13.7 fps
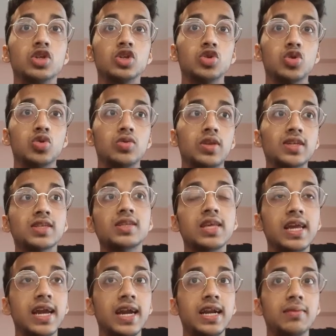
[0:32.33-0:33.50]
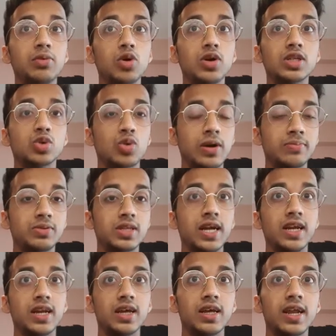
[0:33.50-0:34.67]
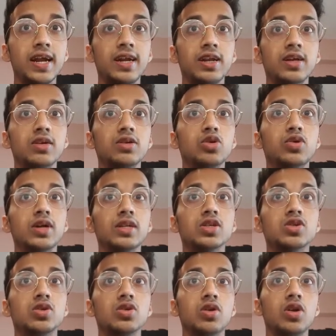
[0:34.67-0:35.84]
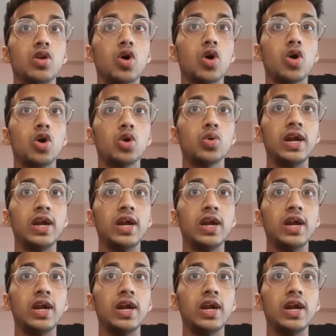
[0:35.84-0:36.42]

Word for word: So this is the AWS website, right? You can just log on to